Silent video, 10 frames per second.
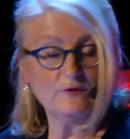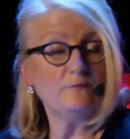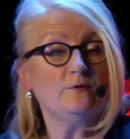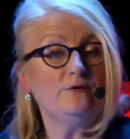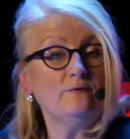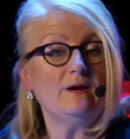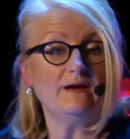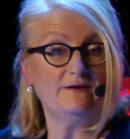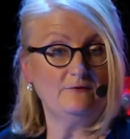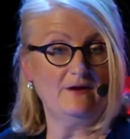what would you
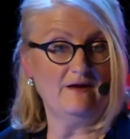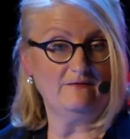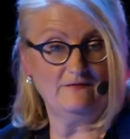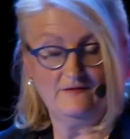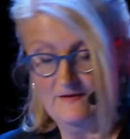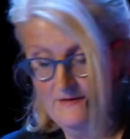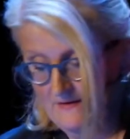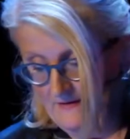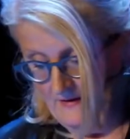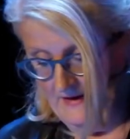like to ask
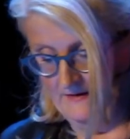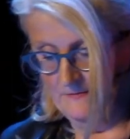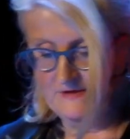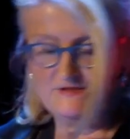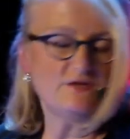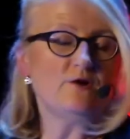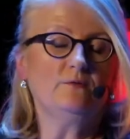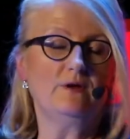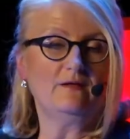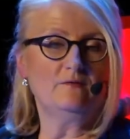Edward
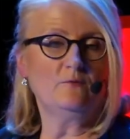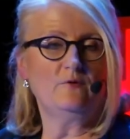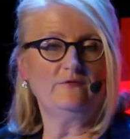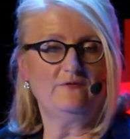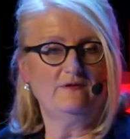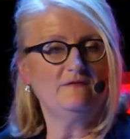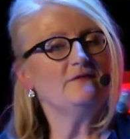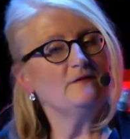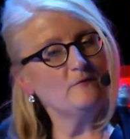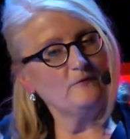Snowden was if
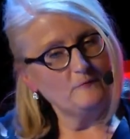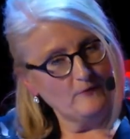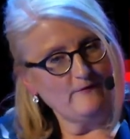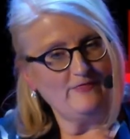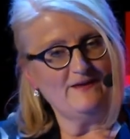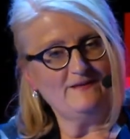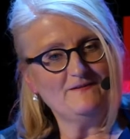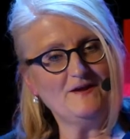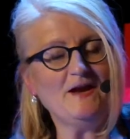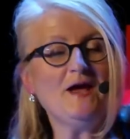it was worth it.
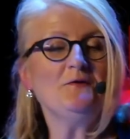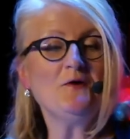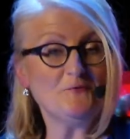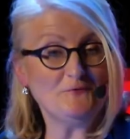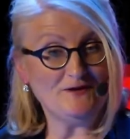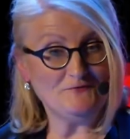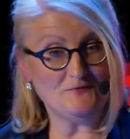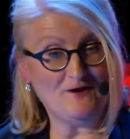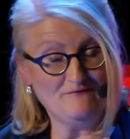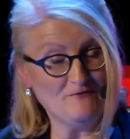And I know that
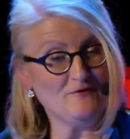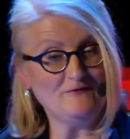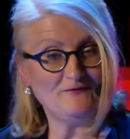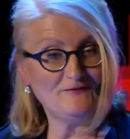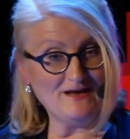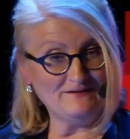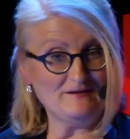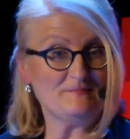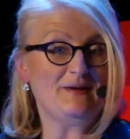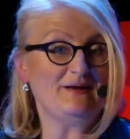you have answered that
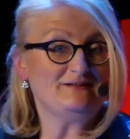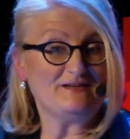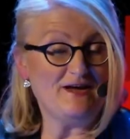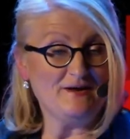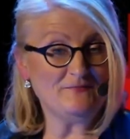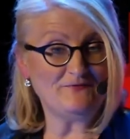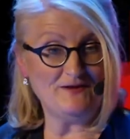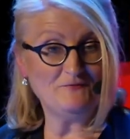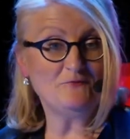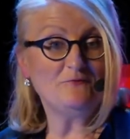many times
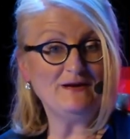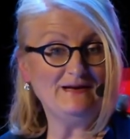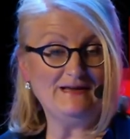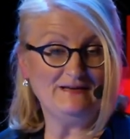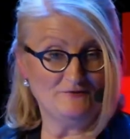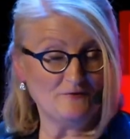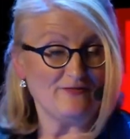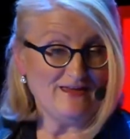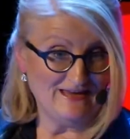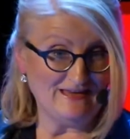and you really do
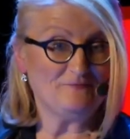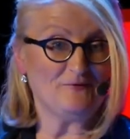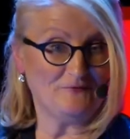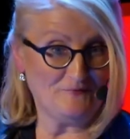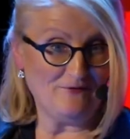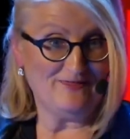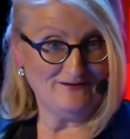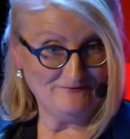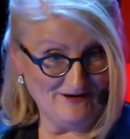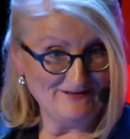think it was worth
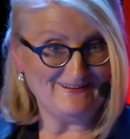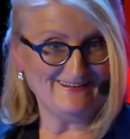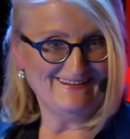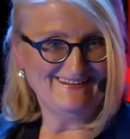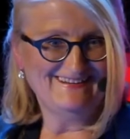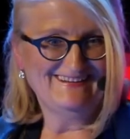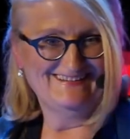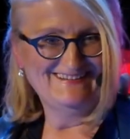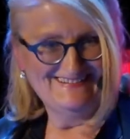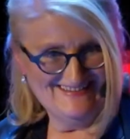it, right?
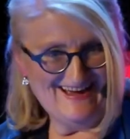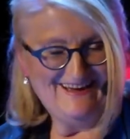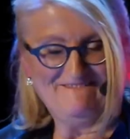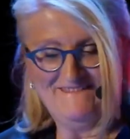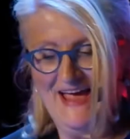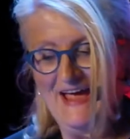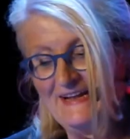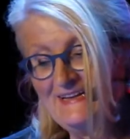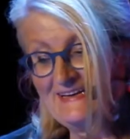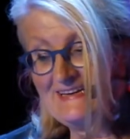Yeah,
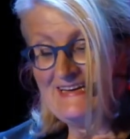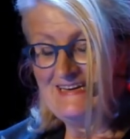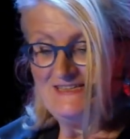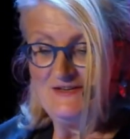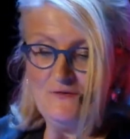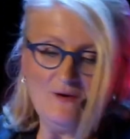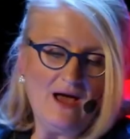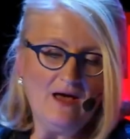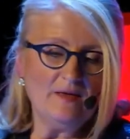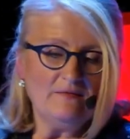and so
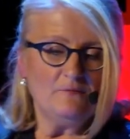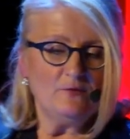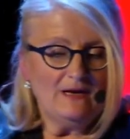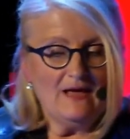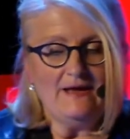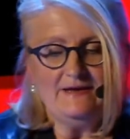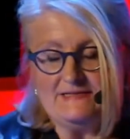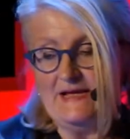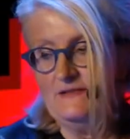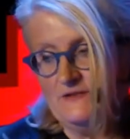I would like
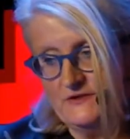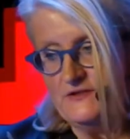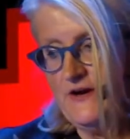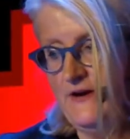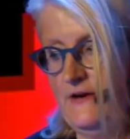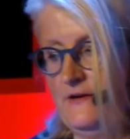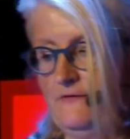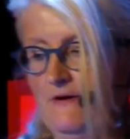then to turn it